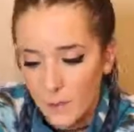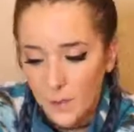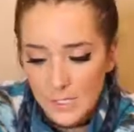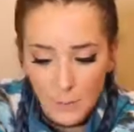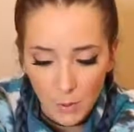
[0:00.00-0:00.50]

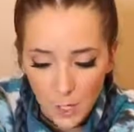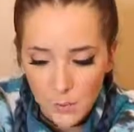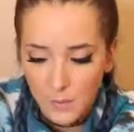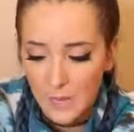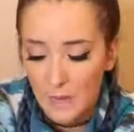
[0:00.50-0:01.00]
looks like
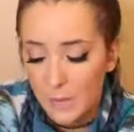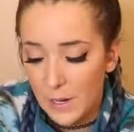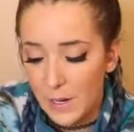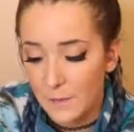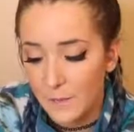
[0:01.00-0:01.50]
parchment
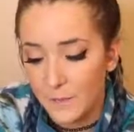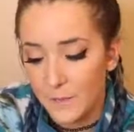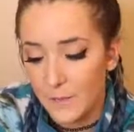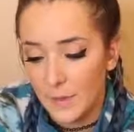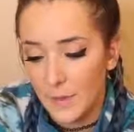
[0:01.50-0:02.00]
paper.
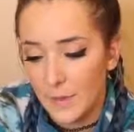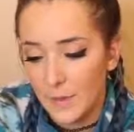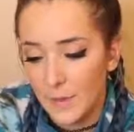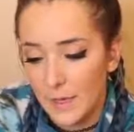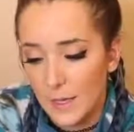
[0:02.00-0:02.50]

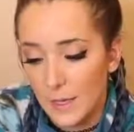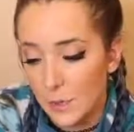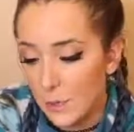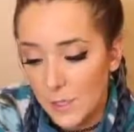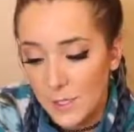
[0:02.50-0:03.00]

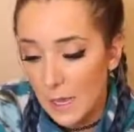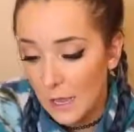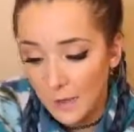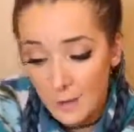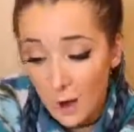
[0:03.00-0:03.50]
You just
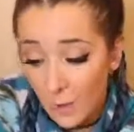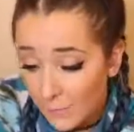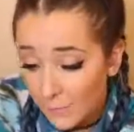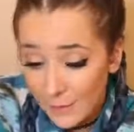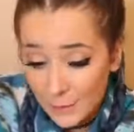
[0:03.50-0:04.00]

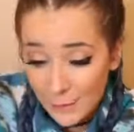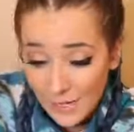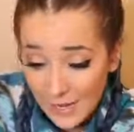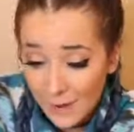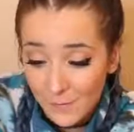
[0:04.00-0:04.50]
cover the
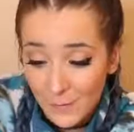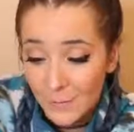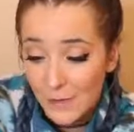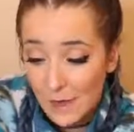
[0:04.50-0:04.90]
shit out of it with